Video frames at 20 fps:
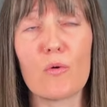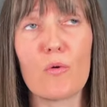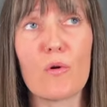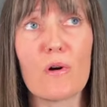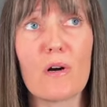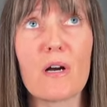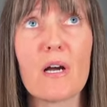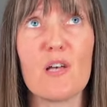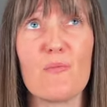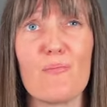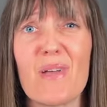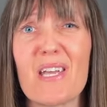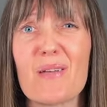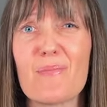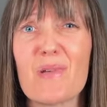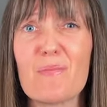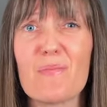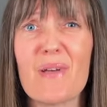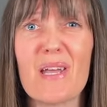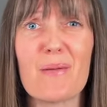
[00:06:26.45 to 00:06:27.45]
or
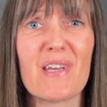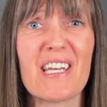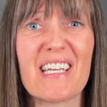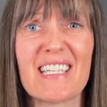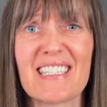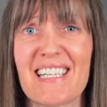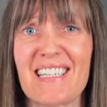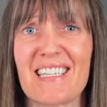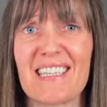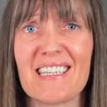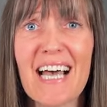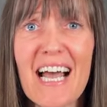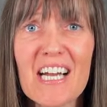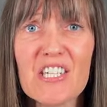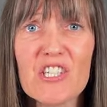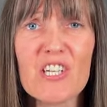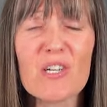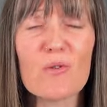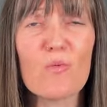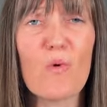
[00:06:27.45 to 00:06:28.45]
maybe baby isn't
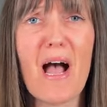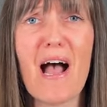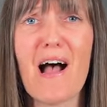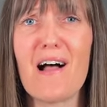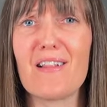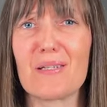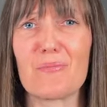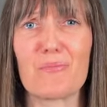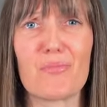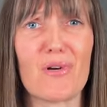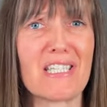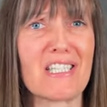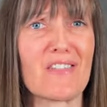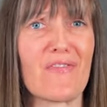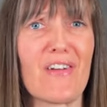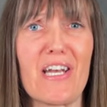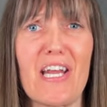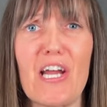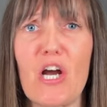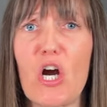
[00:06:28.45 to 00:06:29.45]
latching well and
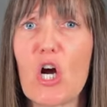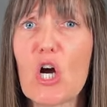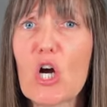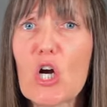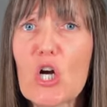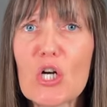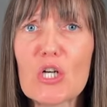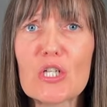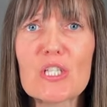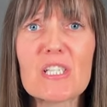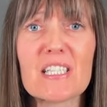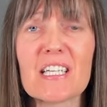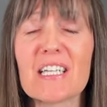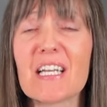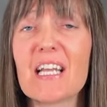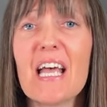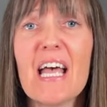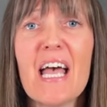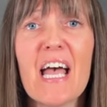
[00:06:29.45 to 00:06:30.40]
breastfeeding hurts and,